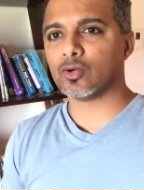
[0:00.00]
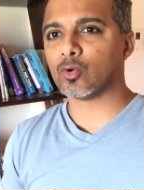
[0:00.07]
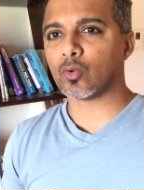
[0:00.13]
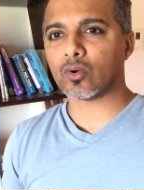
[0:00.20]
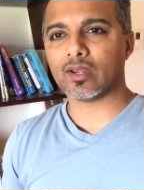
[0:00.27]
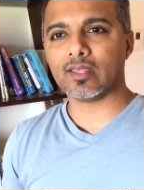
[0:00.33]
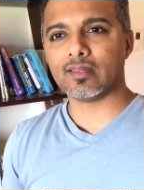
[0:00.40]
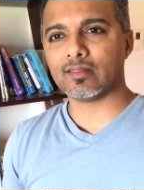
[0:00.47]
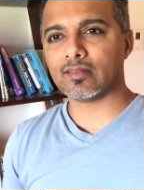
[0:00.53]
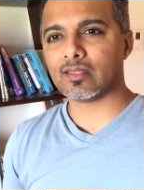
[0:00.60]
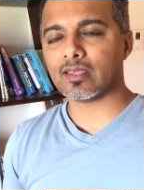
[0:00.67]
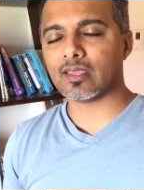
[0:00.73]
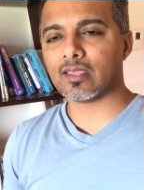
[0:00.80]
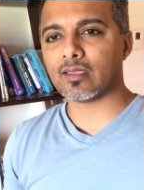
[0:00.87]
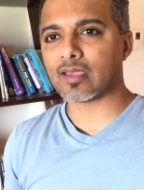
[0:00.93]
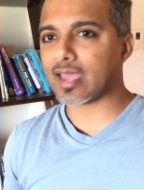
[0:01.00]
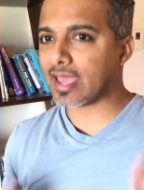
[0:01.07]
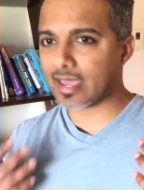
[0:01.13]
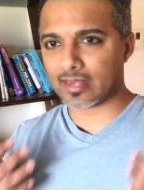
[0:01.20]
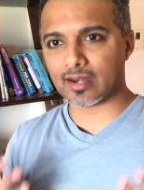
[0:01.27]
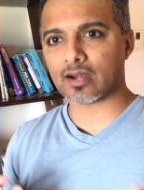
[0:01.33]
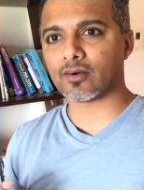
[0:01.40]
nor in the
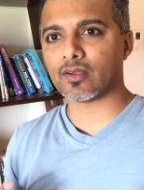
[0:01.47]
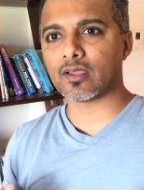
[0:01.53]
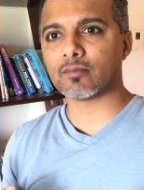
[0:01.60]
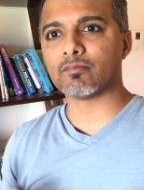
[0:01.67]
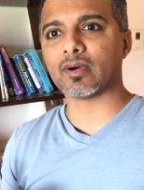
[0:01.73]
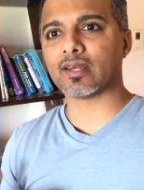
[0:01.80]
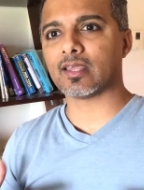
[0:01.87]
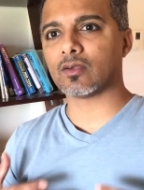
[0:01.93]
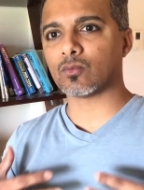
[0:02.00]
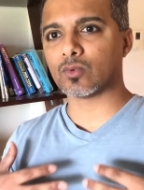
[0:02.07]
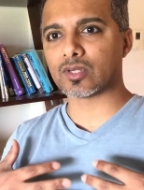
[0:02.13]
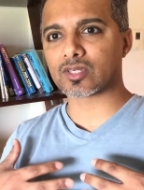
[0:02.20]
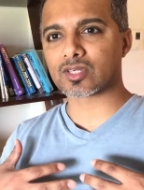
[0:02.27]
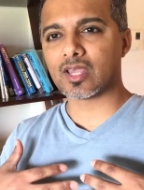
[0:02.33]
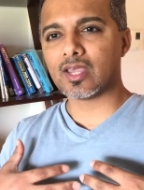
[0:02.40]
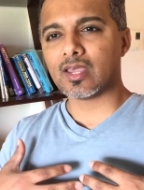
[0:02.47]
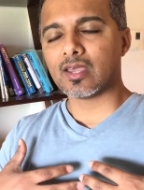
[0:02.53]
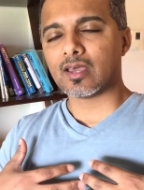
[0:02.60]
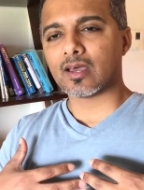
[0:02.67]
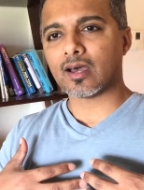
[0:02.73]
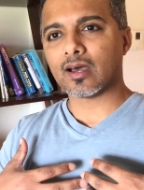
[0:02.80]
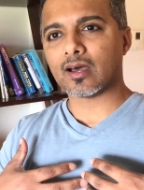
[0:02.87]
head area, but it was
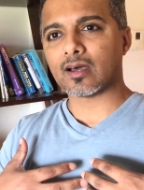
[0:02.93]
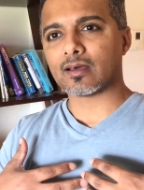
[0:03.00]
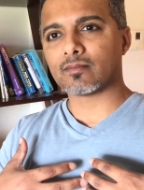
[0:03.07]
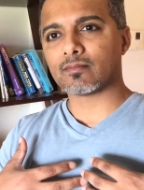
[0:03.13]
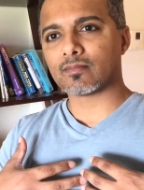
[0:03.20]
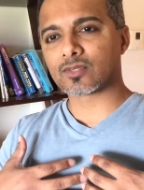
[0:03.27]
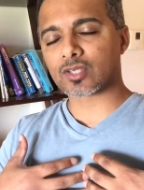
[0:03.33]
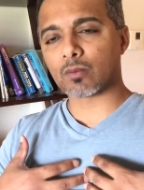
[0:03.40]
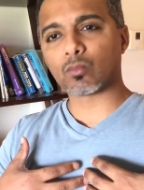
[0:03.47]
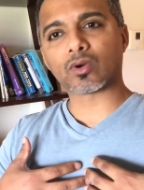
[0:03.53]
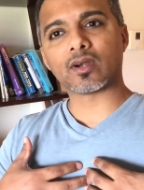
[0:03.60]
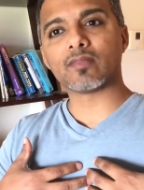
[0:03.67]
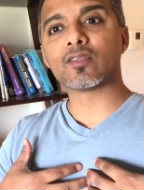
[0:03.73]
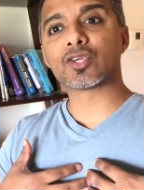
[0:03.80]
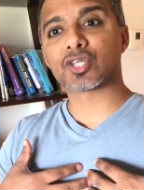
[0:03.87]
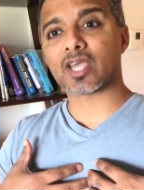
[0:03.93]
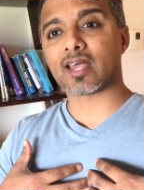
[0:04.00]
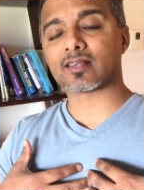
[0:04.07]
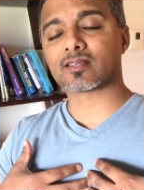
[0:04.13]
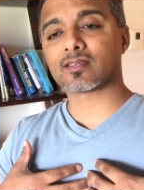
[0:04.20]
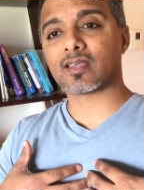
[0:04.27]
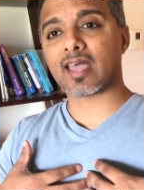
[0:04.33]
somewhere in the
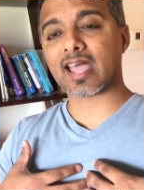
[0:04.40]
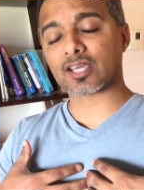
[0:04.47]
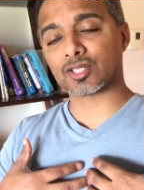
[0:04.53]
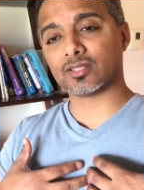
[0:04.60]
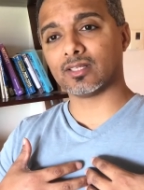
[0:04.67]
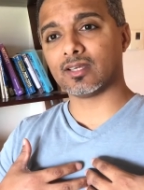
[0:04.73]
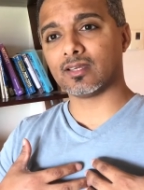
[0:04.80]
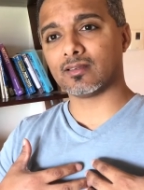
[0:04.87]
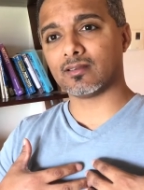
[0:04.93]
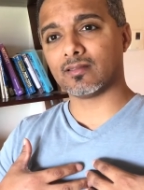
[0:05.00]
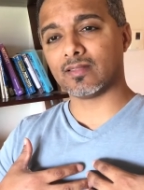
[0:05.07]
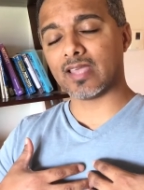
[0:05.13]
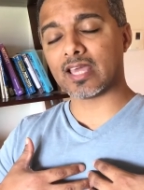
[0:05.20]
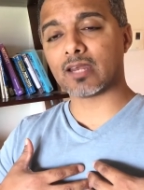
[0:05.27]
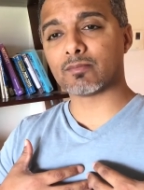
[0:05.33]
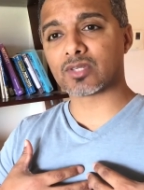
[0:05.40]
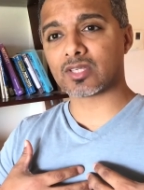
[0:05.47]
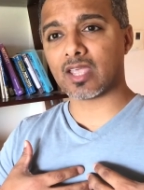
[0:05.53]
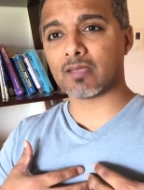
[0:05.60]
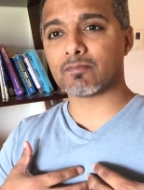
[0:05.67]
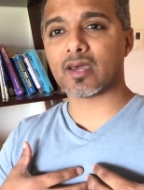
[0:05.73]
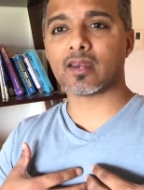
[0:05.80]
chest. Actually, in the
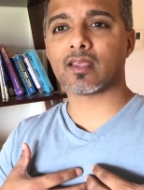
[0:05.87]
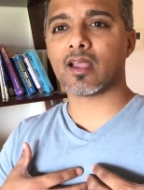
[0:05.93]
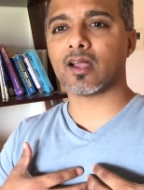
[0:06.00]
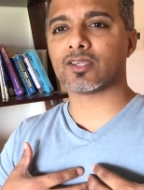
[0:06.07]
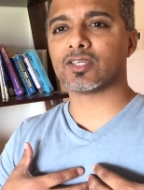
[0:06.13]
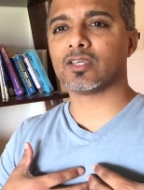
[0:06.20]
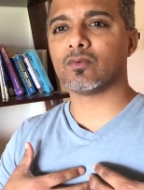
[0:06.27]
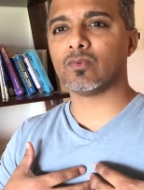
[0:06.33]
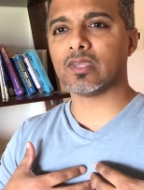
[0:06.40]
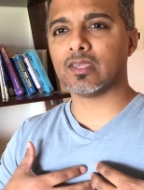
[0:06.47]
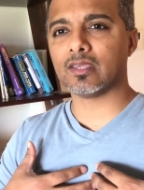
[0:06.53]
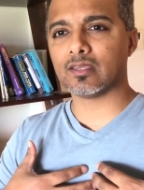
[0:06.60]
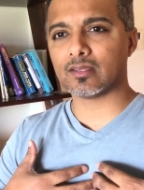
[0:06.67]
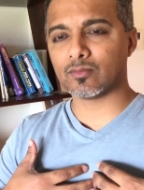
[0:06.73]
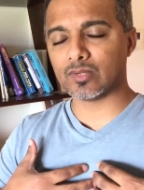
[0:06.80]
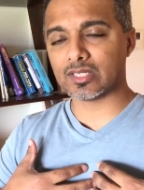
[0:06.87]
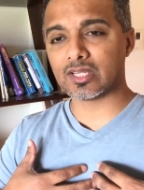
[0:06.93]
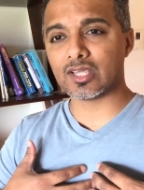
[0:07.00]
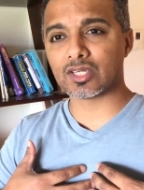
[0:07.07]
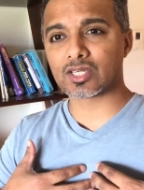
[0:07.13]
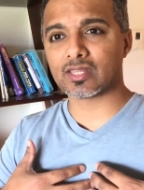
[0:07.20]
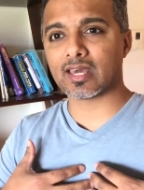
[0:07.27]
NMCA pedagogy, we
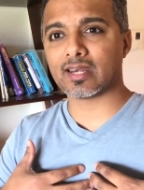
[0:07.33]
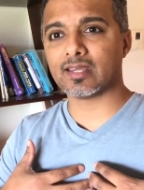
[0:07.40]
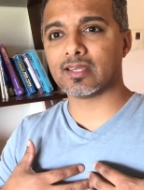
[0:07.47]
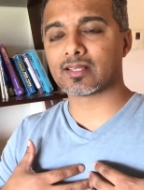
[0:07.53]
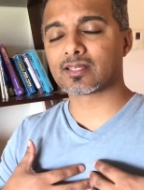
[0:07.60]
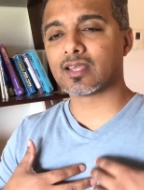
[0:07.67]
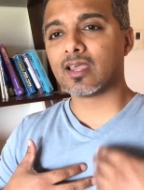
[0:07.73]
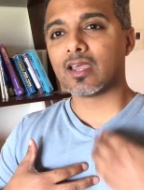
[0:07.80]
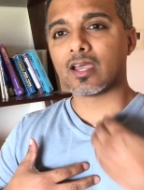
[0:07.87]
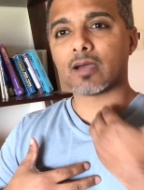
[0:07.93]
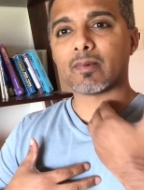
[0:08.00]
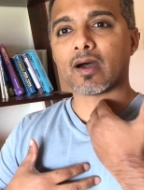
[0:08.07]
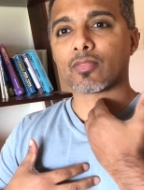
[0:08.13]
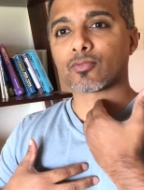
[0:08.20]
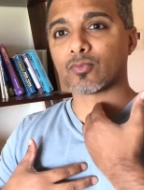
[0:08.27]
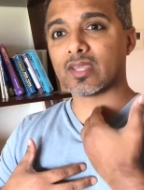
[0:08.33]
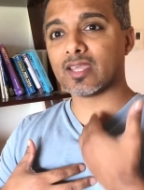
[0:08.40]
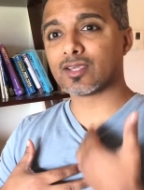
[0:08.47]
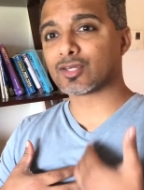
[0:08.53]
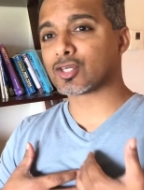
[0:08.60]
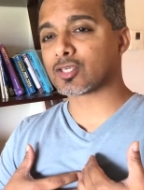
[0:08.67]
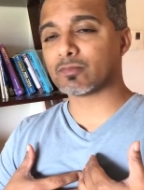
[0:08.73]
teach that it's about 3
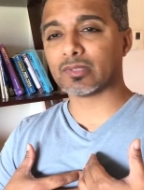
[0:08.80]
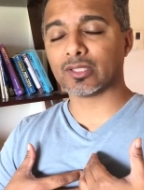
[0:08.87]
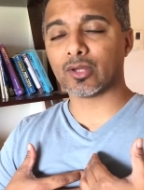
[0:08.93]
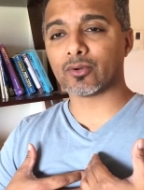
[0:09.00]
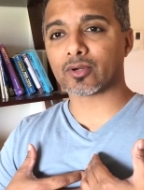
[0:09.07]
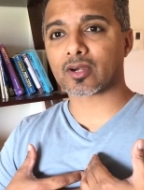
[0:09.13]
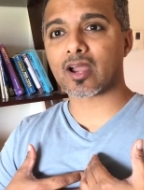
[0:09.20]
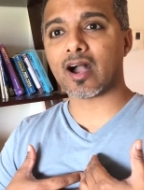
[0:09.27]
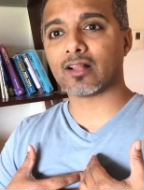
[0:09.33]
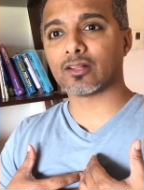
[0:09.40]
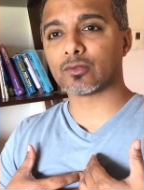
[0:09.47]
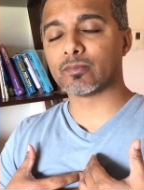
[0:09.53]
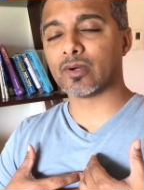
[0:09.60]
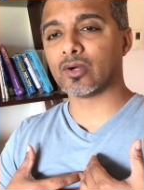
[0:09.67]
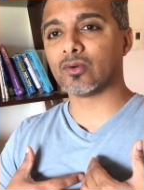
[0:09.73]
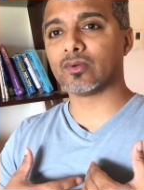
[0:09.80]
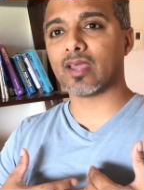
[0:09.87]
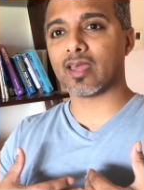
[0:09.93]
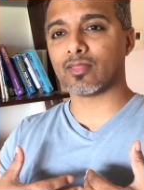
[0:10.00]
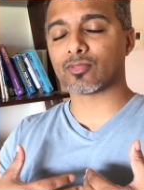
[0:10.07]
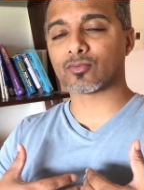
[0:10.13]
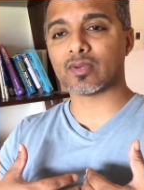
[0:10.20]
inches below your collarbone
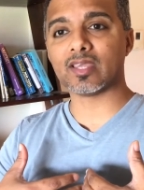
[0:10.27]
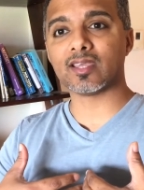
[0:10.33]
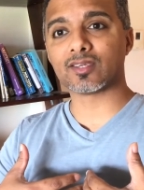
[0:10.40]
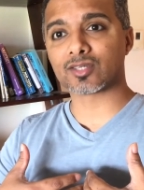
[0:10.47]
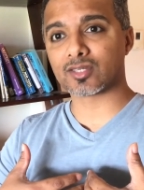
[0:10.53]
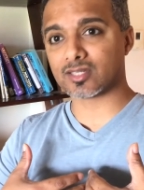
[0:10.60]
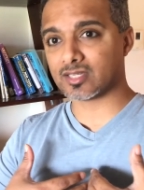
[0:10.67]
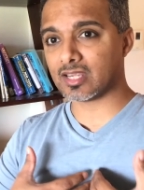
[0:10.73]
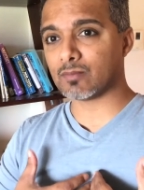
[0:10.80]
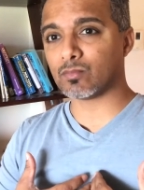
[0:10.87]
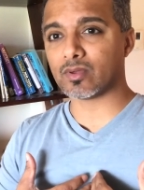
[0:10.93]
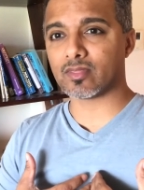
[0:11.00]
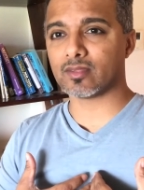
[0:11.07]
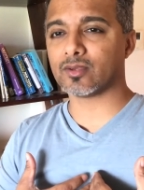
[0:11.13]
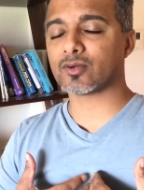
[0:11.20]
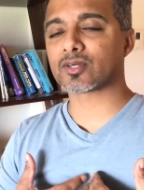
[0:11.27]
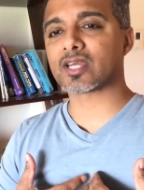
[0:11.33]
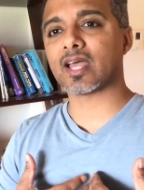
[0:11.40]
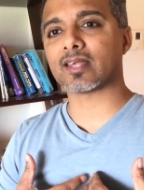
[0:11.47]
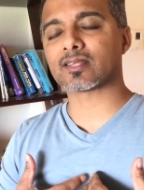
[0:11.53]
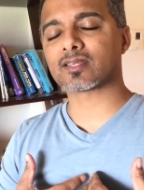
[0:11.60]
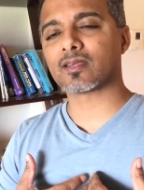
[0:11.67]
and 3 inches deep within your
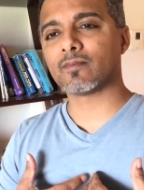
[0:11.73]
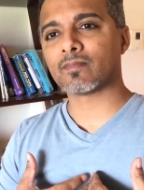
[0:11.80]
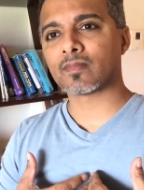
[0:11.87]
chest.